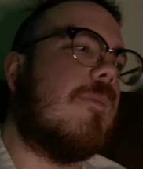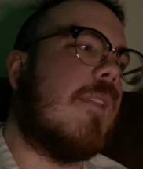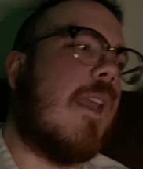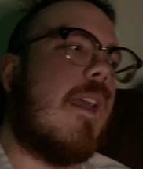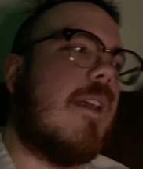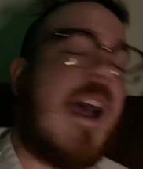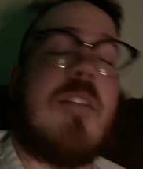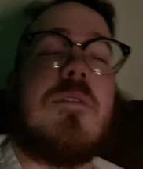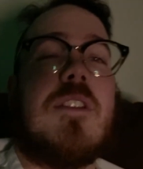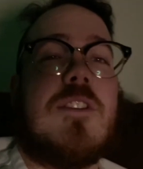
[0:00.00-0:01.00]
and I
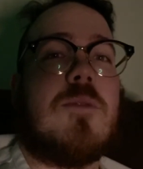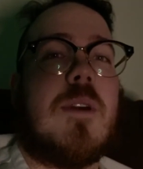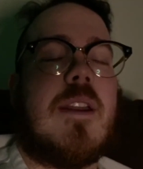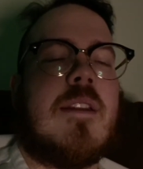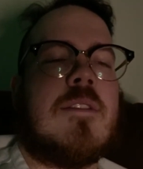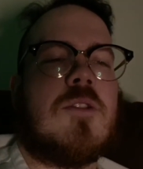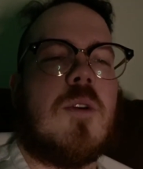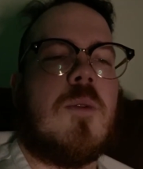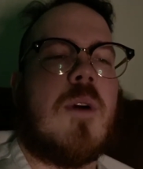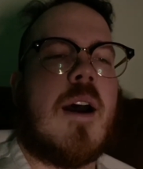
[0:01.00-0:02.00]
really enjoyed it,
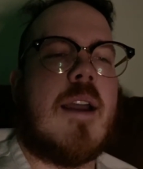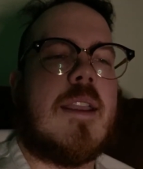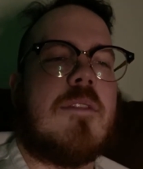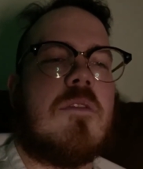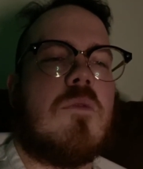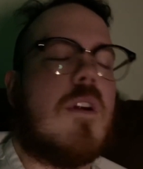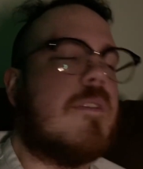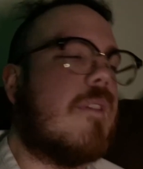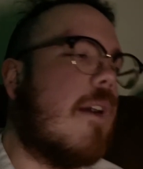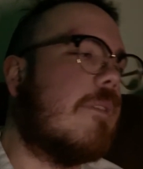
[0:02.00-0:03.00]
so I gave it a 4 out of
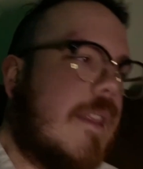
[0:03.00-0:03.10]
5.